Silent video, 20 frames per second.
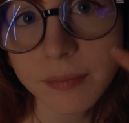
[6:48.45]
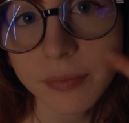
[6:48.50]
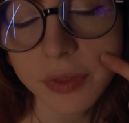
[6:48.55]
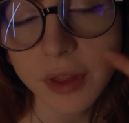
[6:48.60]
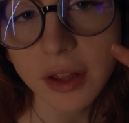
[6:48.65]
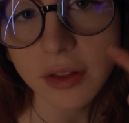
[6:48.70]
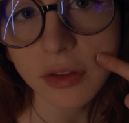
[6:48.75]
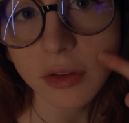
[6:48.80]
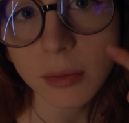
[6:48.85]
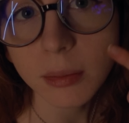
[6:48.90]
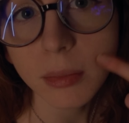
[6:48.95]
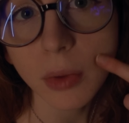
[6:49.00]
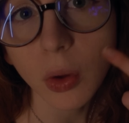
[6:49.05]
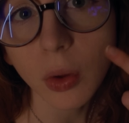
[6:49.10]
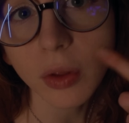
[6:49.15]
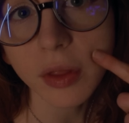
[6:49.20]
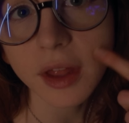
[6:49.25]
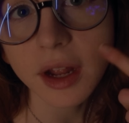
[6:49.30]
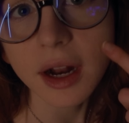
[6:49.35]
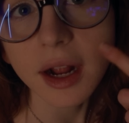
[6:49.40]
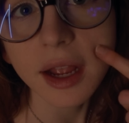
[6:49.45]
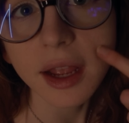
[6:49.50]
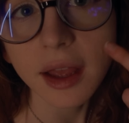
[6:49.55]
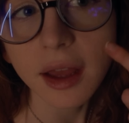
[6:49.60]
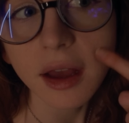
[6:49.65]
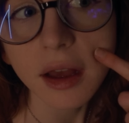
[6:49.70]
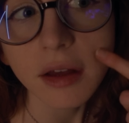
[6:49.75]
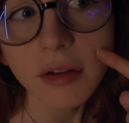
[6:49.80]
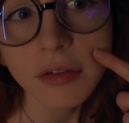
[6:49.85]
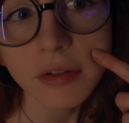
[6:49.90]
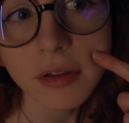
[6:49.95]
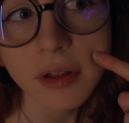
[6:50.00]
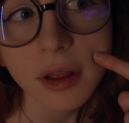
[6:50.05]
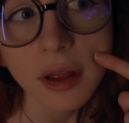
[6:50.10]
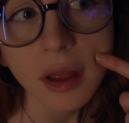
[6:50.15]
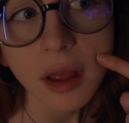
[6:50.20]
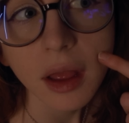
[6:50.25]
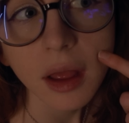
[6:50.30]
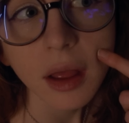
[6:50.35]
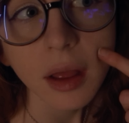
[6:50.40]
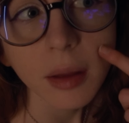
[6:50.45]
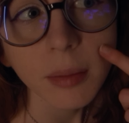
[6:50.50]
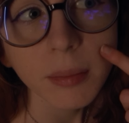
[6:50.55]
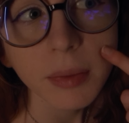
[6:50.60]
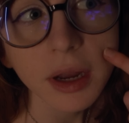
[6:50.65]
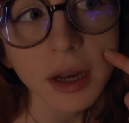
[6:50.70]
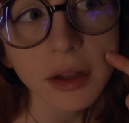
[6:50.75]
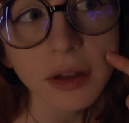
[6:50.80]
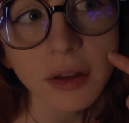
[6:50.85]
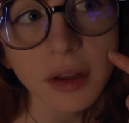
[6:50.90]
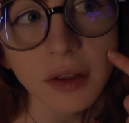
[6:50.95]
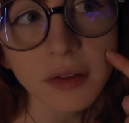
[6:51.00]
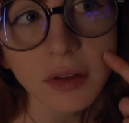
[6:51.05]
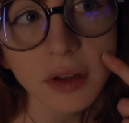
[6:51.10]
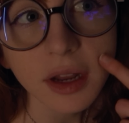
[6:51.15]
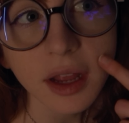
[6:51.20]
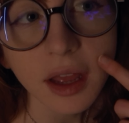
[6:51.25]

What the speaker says: That's a mole that I have, but it doesn't